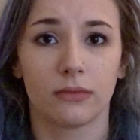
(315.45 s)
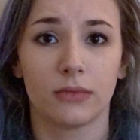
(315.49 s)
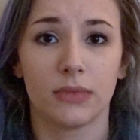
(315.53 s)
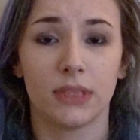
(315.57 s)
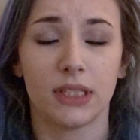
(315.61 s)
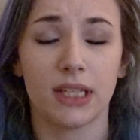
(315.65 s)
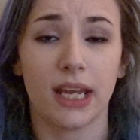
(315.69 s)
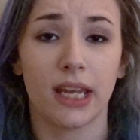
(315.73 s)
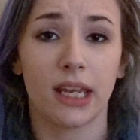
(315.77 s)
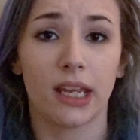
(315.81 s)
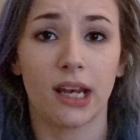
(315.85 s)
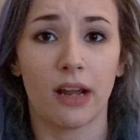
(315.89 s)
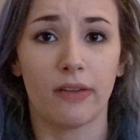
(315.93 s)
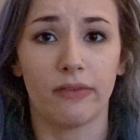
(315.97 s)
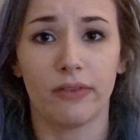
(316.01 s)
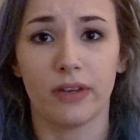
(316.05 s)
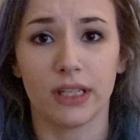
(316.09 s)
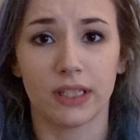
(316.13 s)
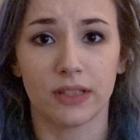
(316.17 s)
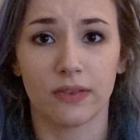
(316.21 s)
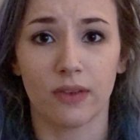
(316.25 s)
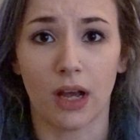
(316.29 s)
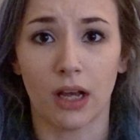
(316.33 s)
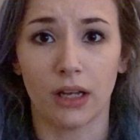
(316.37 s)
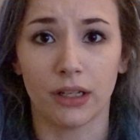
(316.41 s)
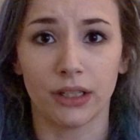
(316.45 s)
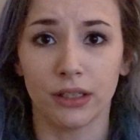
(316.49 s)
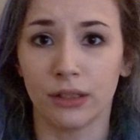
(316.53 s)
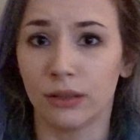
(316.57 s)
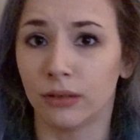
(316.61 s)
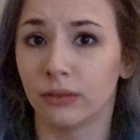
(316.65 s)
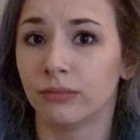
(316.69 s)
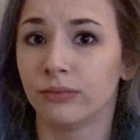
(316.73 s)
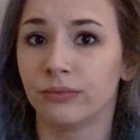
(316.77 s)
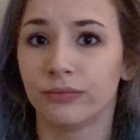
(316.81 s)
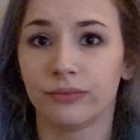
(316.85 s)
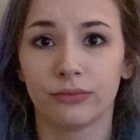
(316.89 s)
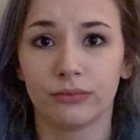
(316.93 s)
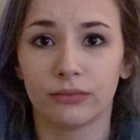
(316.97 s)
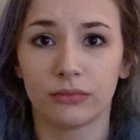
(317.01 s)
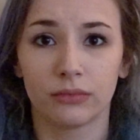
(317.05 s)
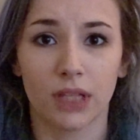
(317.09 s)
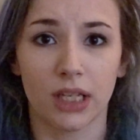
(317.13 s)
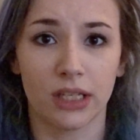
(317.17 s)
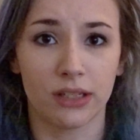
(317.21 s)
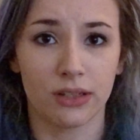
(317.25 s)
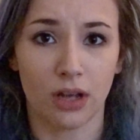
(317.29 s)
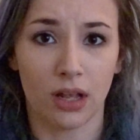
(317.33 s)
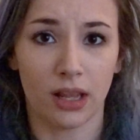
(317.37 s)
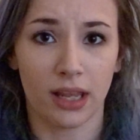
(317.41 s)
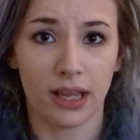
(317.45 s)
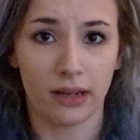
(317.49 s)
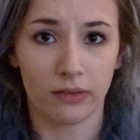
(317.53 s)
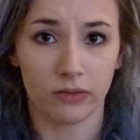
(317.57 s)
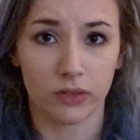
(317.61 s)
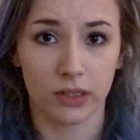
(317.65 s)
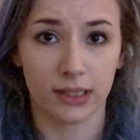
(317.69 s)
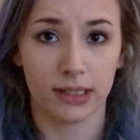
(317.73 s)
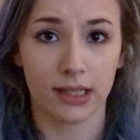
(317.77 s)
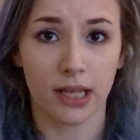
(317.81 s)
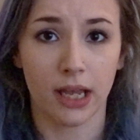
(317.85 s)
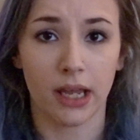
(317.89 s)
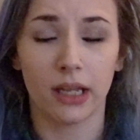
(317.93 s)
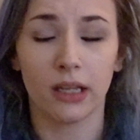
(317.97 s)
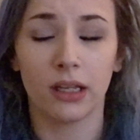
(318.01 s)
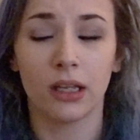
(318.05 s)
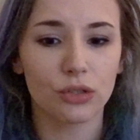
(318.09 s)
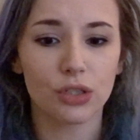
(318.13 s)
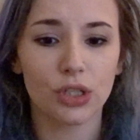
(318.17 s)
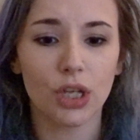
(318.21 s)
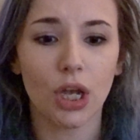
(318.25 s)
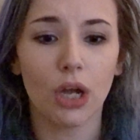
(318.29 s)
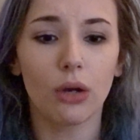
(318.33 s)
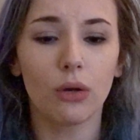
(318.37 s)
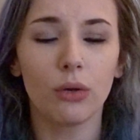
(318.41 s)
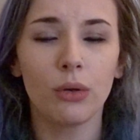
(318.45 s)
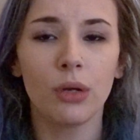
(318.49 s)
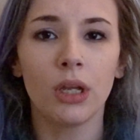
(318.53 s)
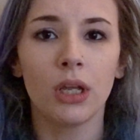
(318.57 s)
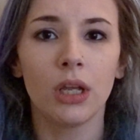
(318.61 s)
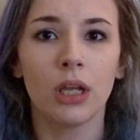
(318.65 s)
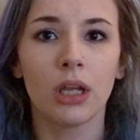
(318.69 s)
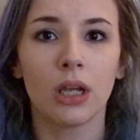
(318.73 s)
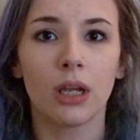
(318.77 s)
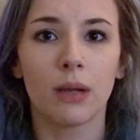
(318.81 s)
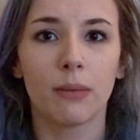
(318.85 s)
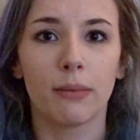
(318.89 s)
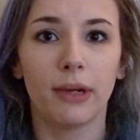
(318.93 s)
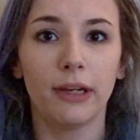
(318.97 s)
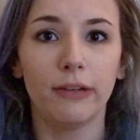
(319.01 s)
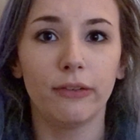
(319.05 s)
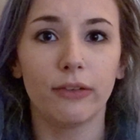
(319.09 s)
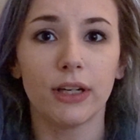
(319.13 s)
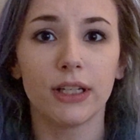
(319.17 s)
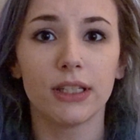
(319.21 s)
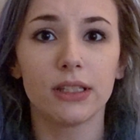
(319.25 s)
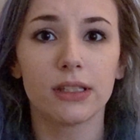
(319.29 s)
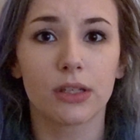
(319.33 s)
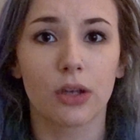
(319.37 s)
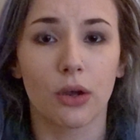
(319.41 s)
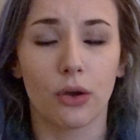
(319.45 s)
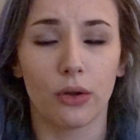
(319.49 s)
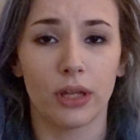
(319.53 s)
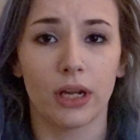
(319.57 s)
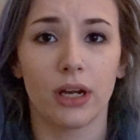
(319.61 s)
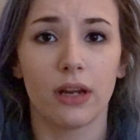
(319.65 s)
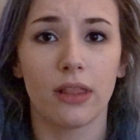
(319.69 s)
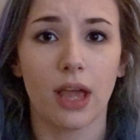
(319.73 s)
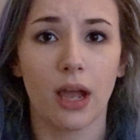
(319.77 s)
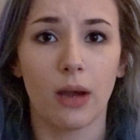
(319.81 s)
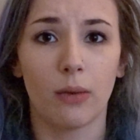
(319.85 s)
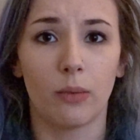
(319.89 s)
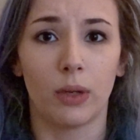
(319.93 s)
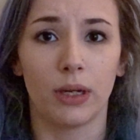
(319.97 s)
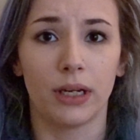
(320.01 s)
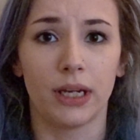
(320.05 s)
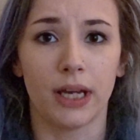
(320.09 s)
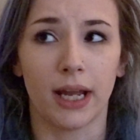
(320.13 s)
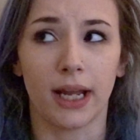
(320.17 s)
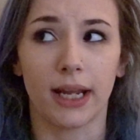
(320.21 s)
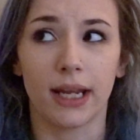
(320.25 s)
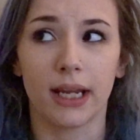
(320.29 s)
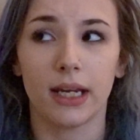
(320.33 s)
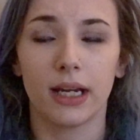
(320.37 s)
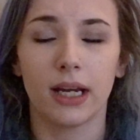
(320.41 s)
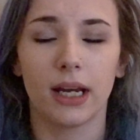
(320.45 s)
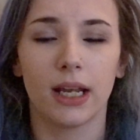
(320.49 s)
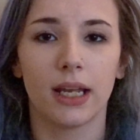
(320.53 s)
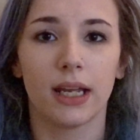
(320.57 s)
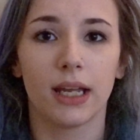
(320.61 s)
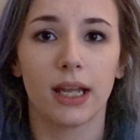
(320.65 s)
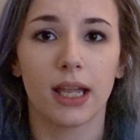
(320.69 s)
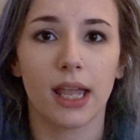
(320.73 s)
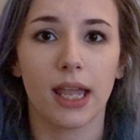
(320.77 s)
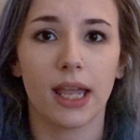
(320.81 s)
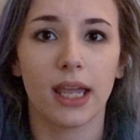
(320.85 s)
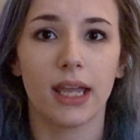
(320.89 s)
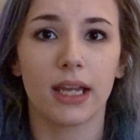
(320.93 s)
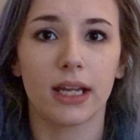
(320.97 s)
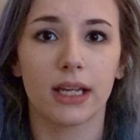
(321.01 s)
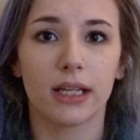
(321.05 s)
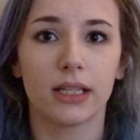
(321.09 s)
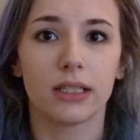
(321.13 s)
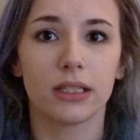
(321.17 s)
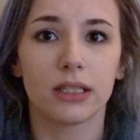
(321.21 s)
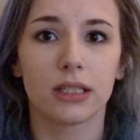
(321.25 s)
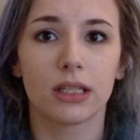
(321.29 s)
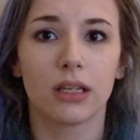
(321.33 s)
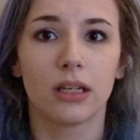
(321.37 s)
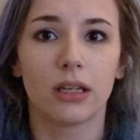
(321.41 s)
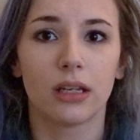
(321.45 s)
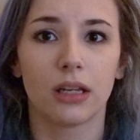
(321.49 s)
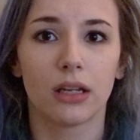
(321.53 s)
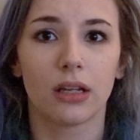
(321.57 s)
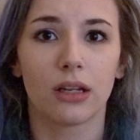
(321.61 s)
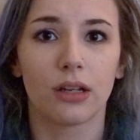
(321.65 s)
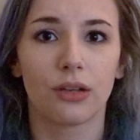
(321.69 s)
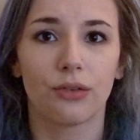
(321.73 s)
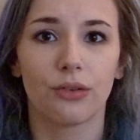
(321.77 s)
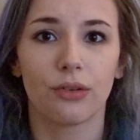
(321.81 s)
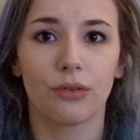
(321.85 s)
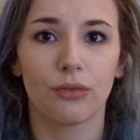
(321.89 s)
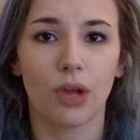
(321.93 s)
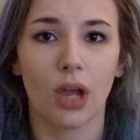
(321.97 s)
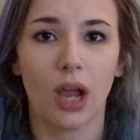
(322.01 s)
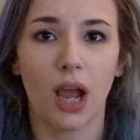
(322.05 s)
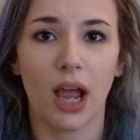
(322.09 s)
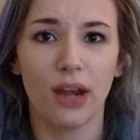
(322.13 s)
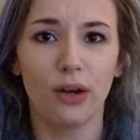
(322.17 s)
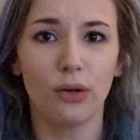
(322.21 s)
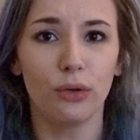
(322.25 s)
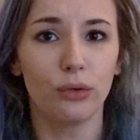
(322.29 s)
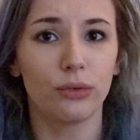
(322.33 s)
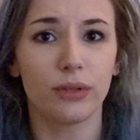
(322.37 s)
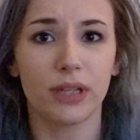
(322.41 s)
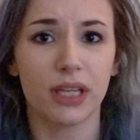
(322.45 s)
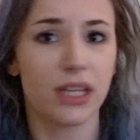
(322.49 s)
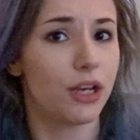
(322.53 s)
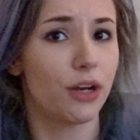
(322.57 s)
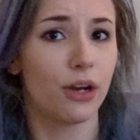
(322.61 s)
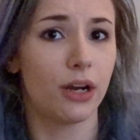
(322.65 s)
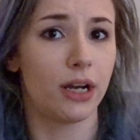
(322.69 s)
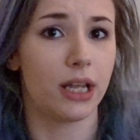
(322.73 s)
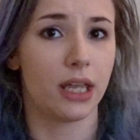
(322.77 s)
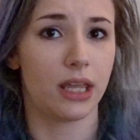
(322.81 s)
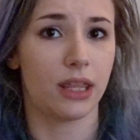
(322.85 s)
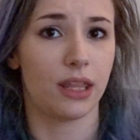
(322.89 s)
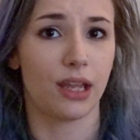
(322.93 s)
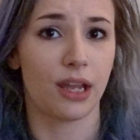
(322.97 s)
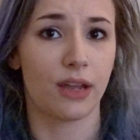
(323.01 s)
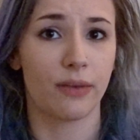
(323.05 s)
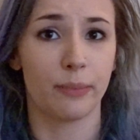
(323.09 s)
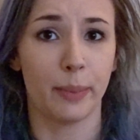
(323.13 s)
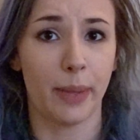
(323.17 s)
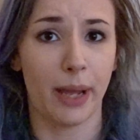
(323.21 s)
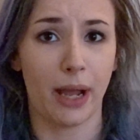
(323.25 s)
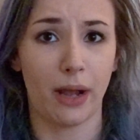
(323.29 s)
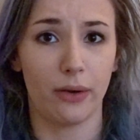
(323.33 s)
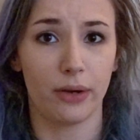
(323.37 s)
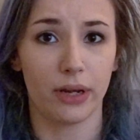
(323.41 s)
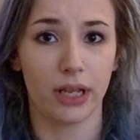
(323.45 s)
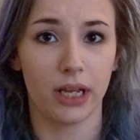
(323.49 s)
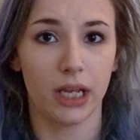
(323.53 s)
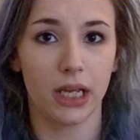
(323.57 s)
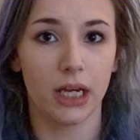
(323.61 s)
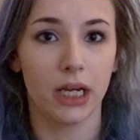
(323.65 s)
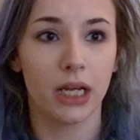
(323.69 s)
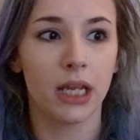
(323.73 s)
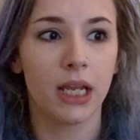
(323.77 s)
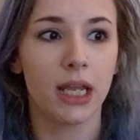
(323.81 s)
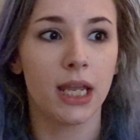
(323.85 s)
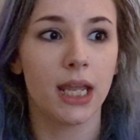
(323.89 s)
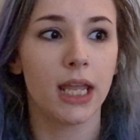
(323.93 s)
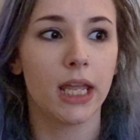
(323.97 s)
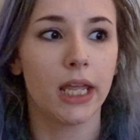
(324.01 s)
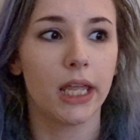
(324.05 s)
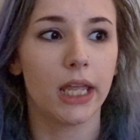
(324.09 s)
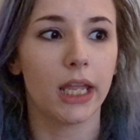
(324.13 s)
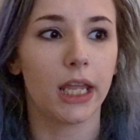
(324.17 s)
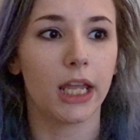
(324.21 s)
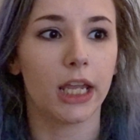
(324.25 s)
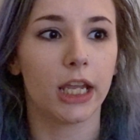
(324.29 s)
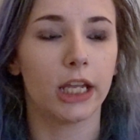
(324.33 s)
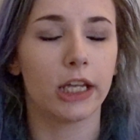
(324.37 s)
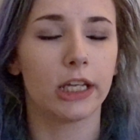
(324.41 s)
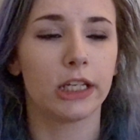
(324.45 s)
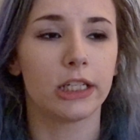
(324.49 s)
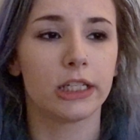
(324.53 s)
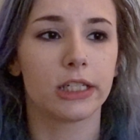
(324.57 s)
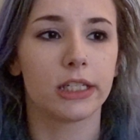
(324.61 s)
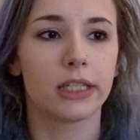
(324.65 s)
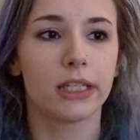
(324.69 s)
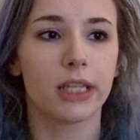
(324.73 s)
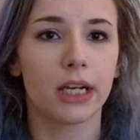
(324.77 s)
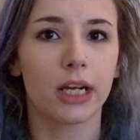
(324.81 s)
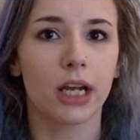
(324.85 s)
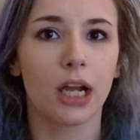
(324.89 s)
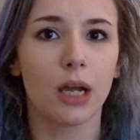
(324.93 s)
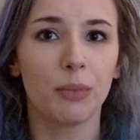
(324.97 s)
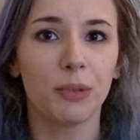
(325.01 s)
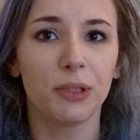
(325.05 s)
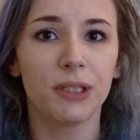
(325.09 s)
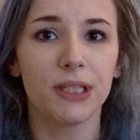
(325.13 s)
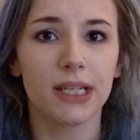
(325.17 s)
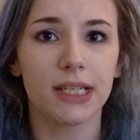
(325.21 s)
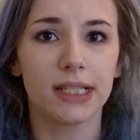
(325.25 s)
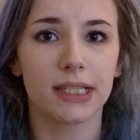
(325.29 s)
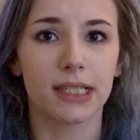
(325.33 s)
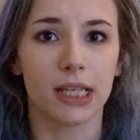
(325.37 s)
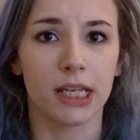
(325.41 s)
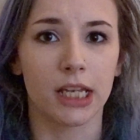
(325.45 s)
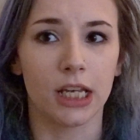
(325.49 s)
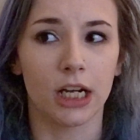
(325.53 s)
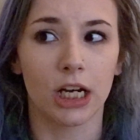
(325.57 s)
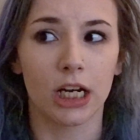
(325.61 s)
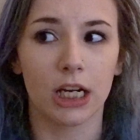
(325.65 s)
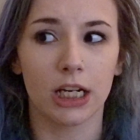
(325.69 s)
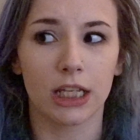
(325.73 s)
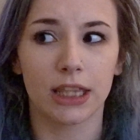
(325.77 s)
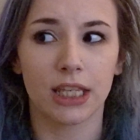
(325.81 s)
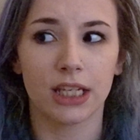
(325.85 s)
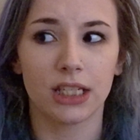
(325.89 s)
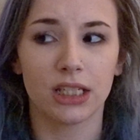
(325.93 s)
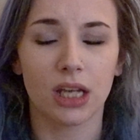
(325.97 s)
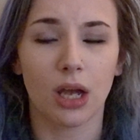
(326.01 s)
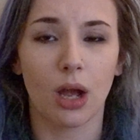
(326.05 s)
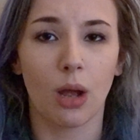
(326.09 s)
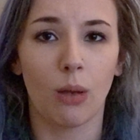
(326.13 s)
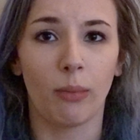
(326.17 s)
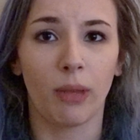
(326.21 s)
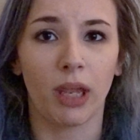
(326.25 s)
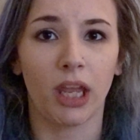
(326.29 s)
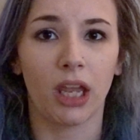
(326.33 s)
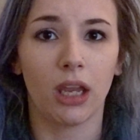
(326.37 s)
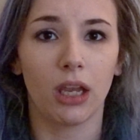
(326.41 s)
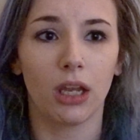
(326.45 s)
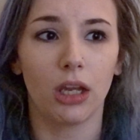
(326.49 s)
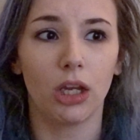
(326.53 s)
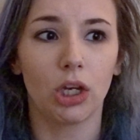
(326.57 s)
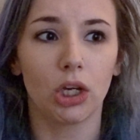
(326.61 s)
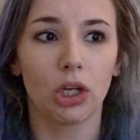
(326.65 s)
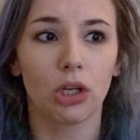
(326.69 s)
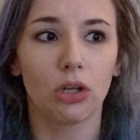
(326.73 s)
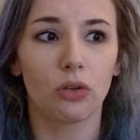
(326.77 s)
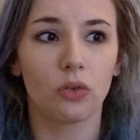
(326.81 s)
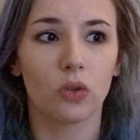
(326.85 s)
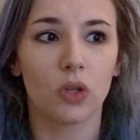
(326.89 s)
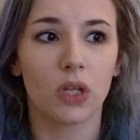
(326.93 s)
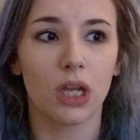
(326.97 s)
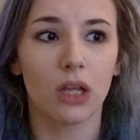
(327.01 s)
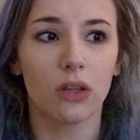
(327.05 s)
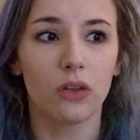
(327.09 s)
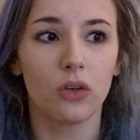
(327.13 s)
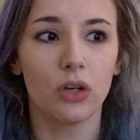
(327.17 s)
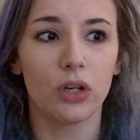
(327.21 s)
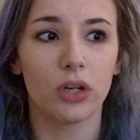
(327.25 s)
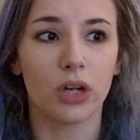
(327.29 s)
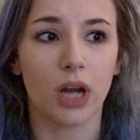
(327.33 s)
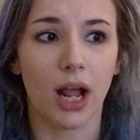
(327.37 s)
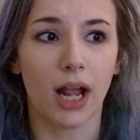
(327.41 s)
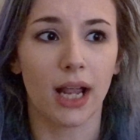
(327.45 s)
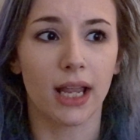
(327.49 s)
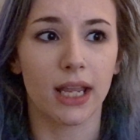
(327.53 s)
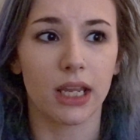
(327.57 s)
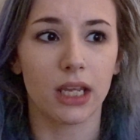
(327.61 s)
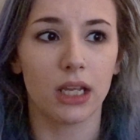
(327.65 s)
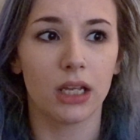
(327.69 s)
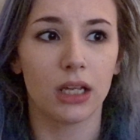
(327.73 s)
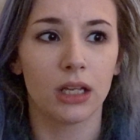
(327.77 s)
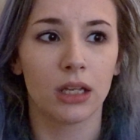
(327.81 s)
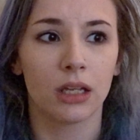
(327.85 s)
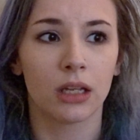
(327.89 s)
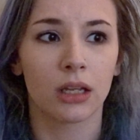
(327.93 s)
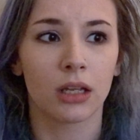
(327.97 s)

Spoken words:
take it at face value is all I have to say. So my friends go there that one night and I don't hear anything about it. And then a couple days later, they tell me, you know, the other night